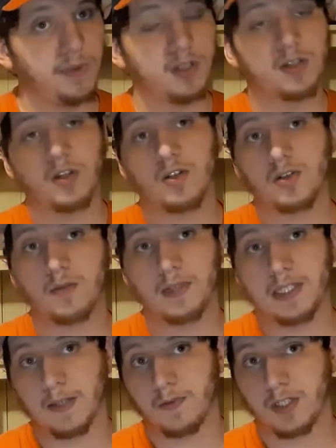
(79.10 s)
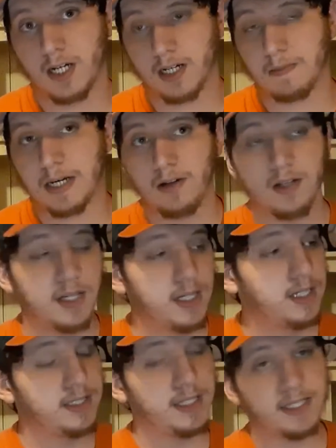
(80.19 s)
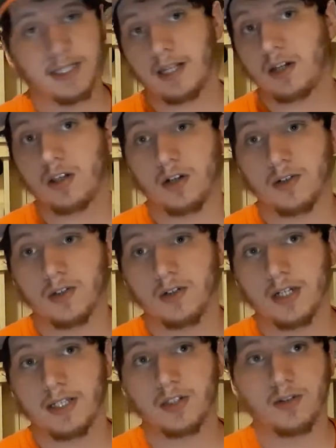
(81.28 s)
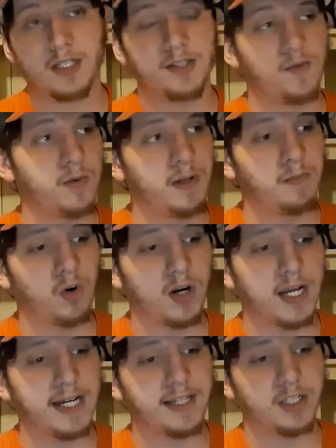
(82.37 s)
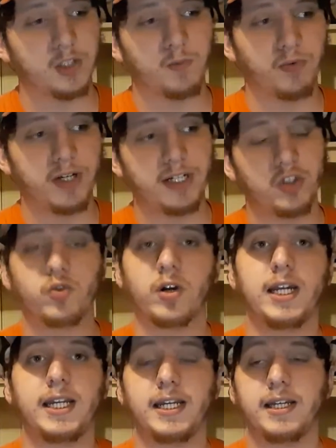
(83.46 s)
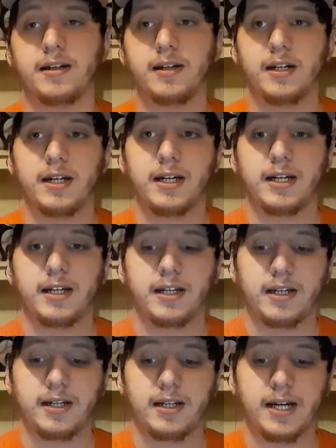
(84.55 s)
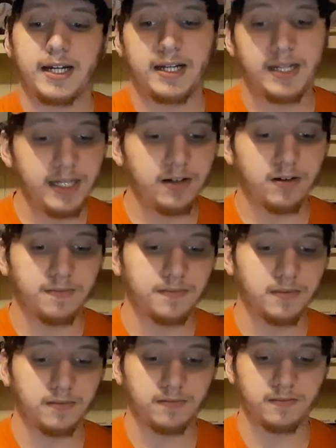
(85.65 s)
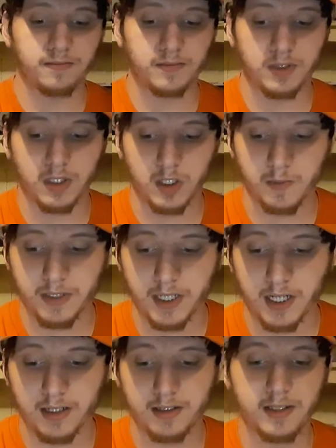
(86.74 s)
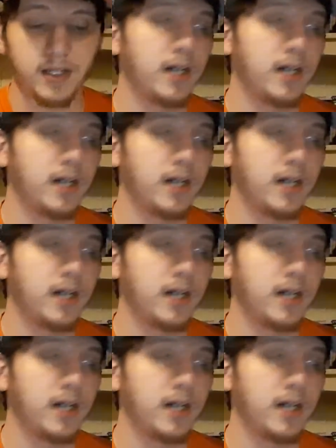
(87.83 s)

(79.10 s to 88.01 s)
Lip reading: so there's going to be stuff to talk about. Season's getting closer, and so this will be more like the spring training kind of deal. There's been talks,